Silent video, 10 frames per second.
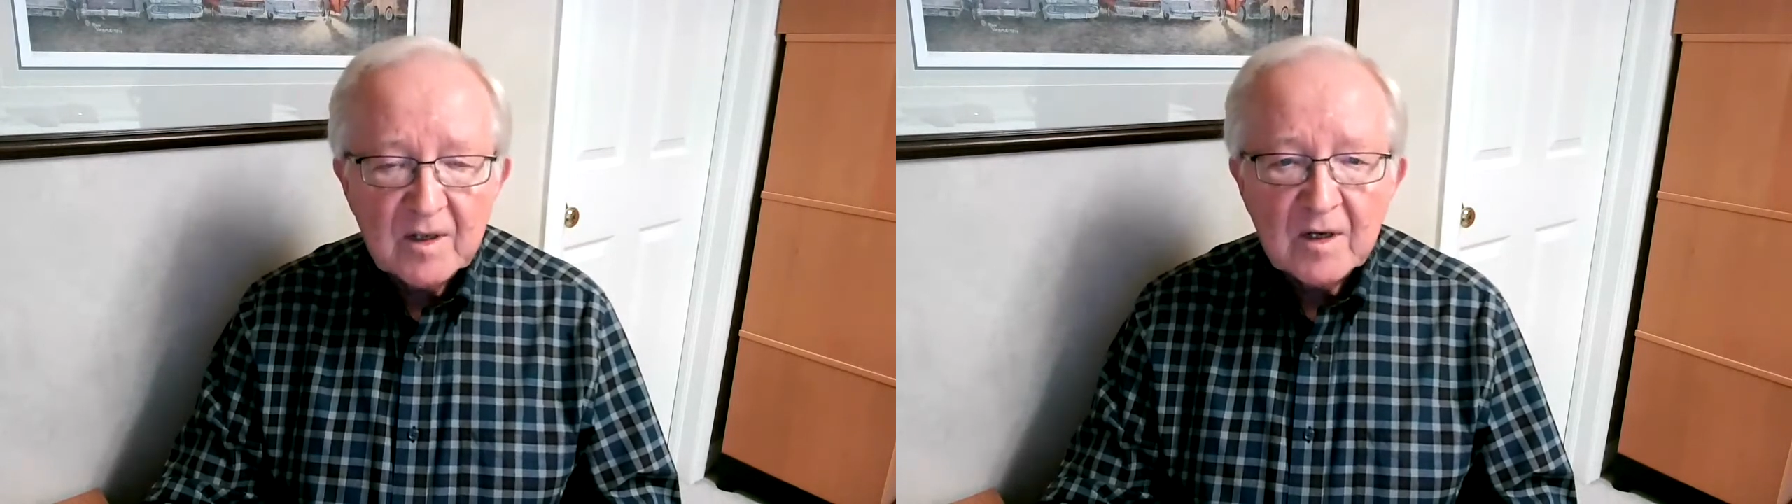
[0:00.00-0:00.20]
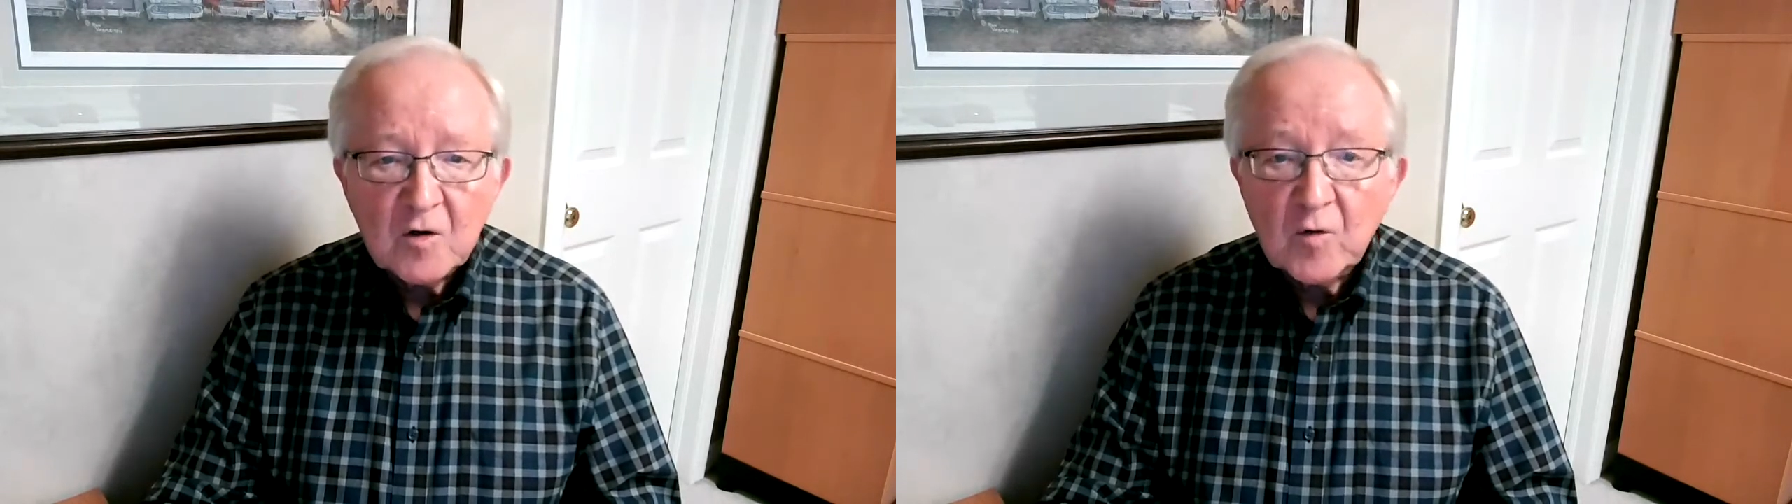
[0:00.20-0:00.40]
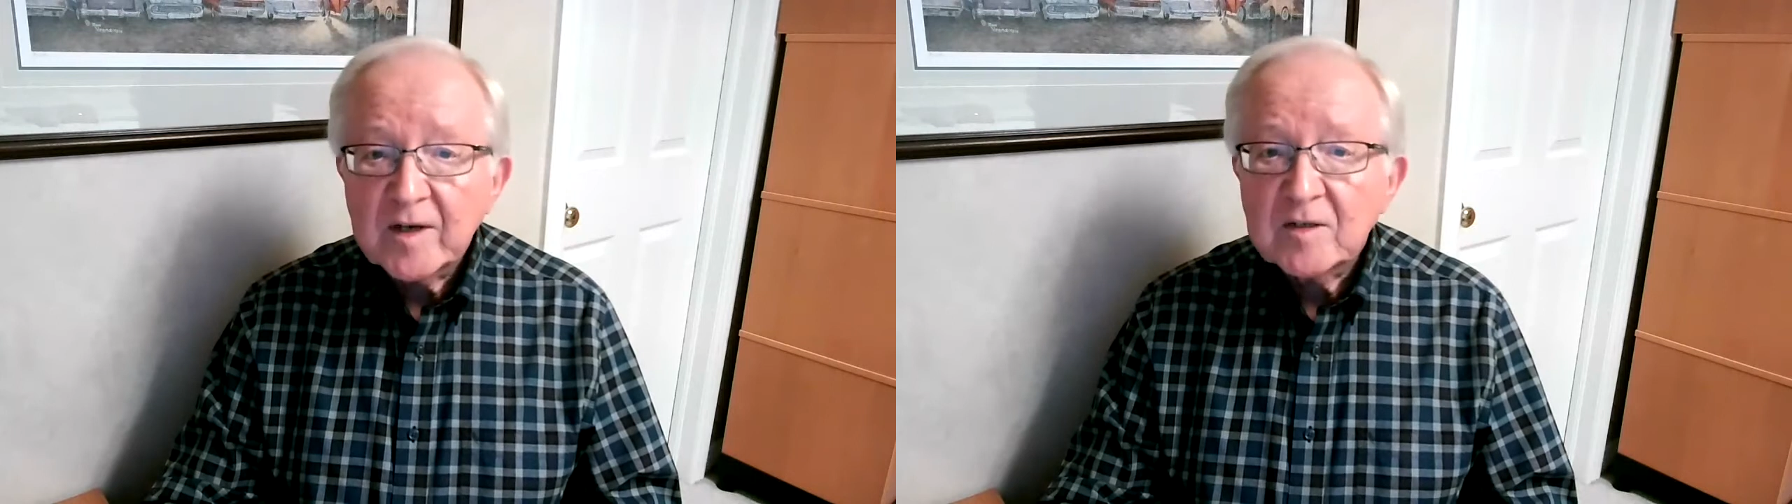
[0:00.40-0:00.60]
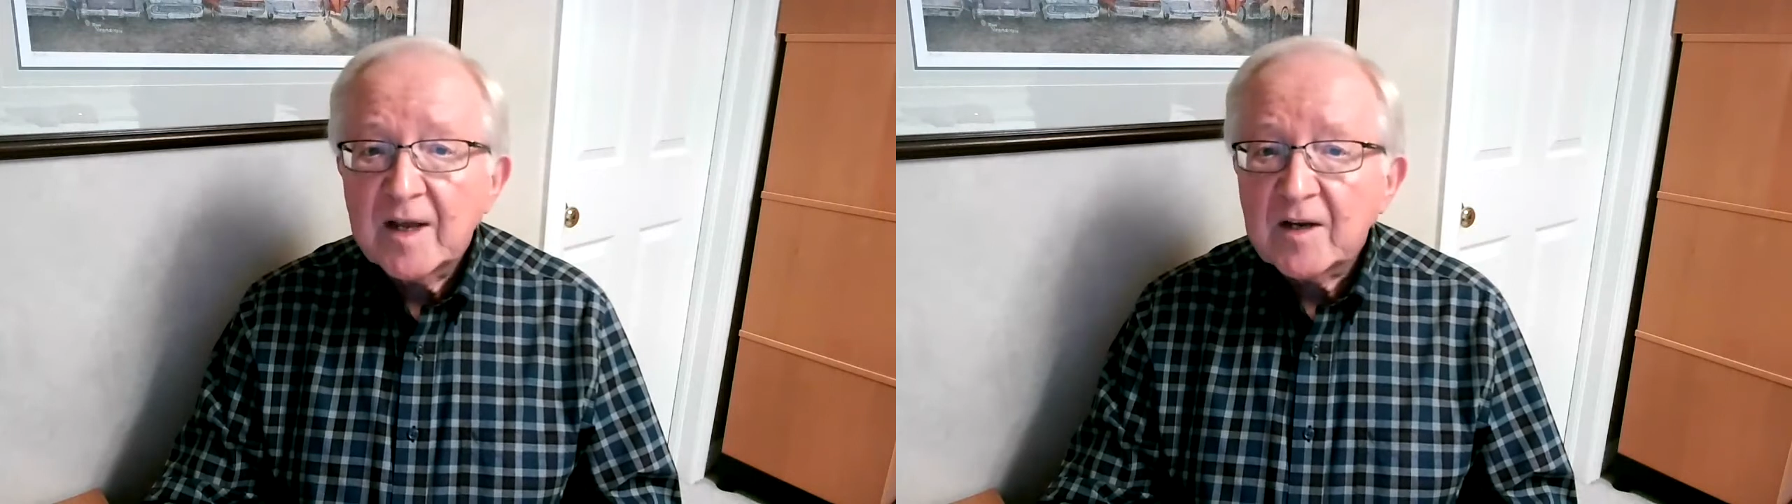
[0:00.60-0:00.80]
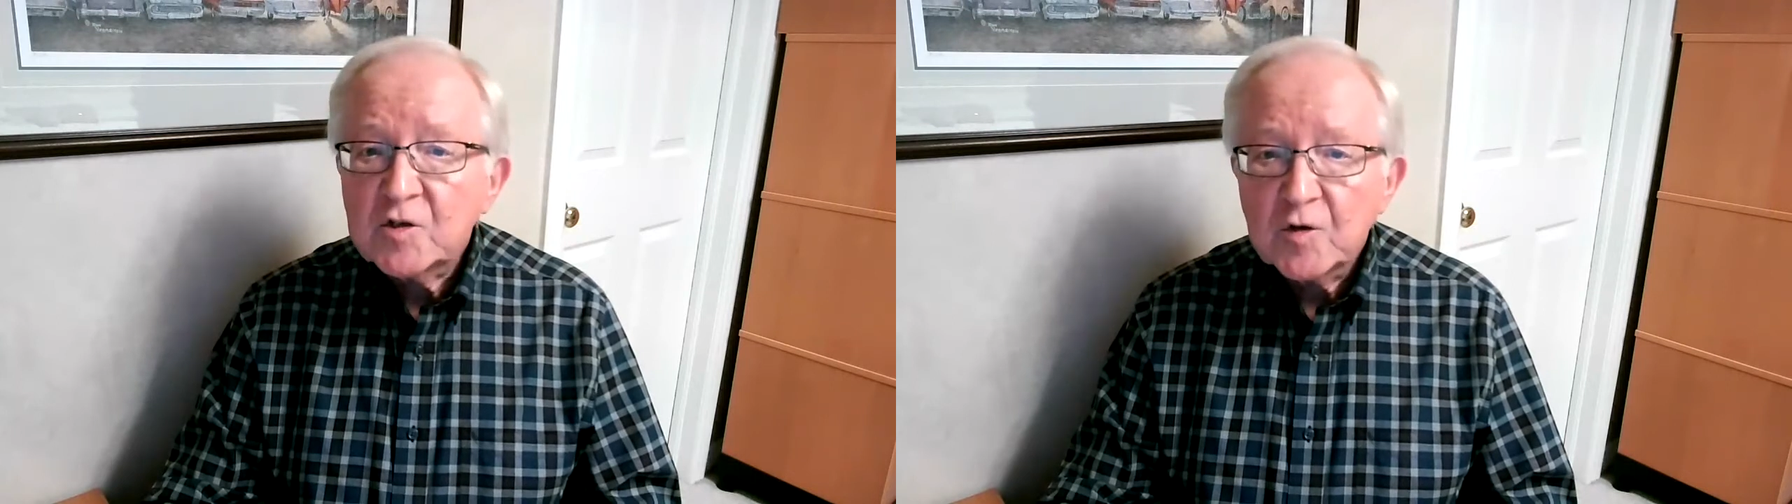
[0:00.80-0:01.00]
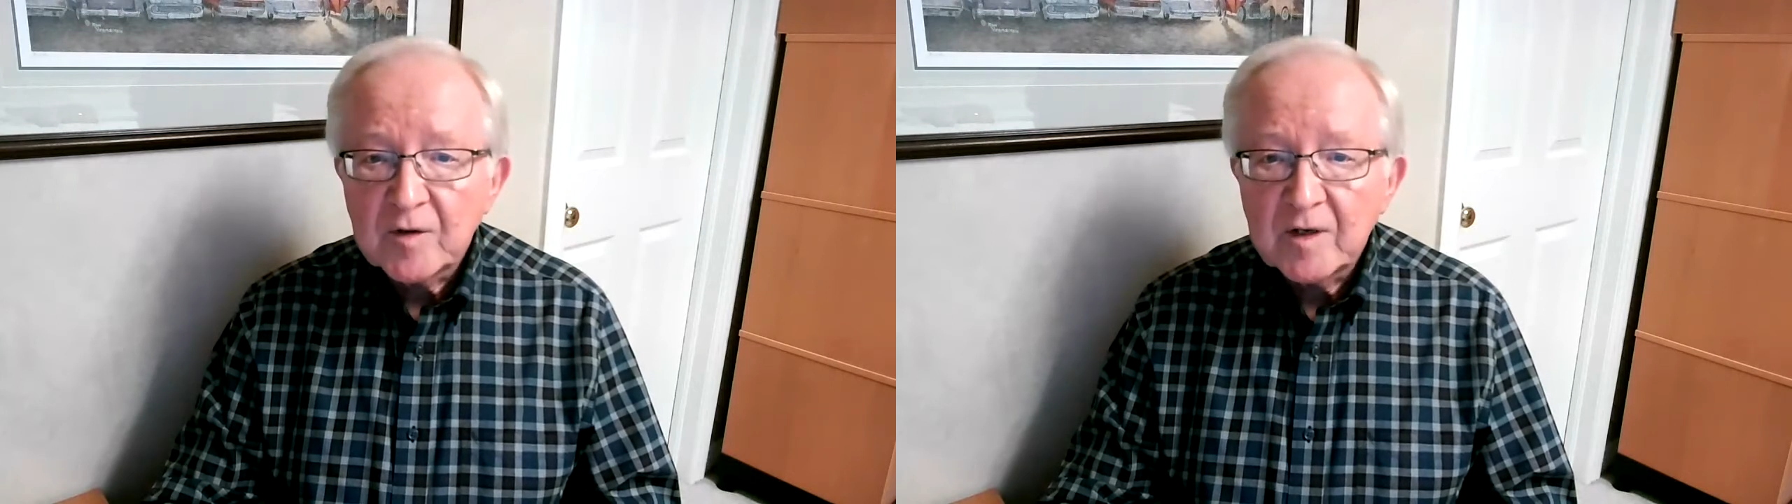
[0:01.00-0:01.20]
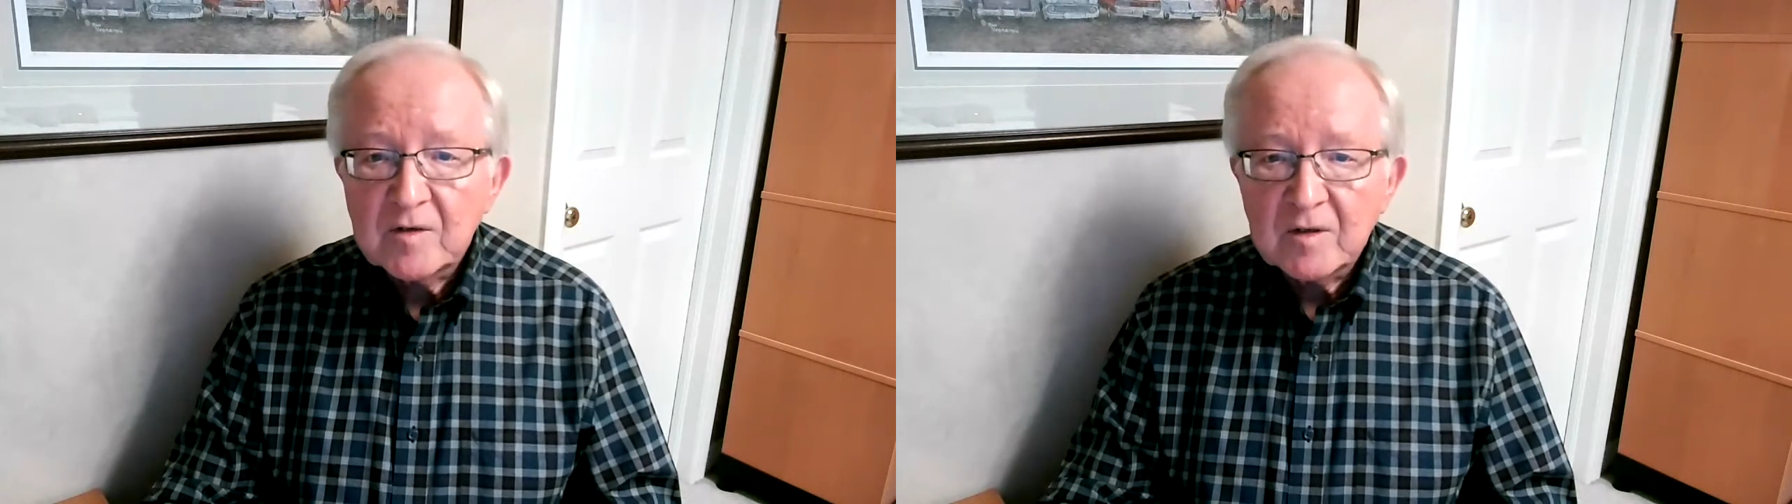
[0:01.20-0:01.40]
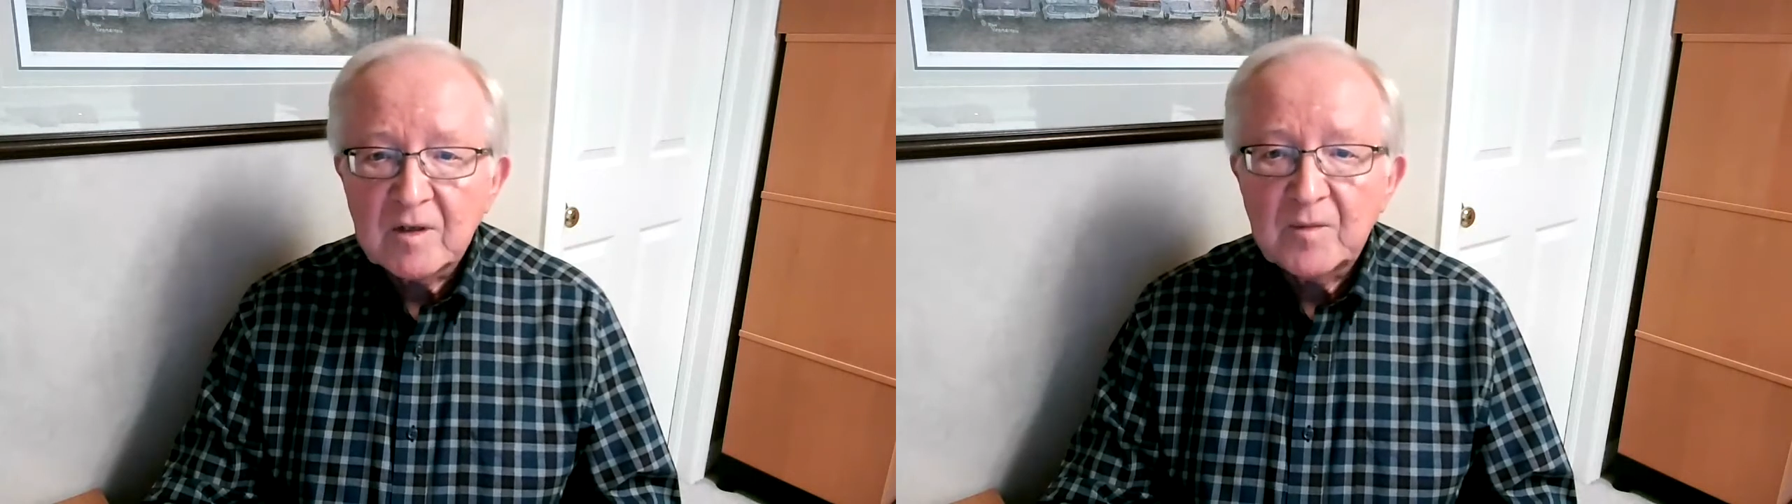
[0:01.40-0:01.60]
Craig's next journey took him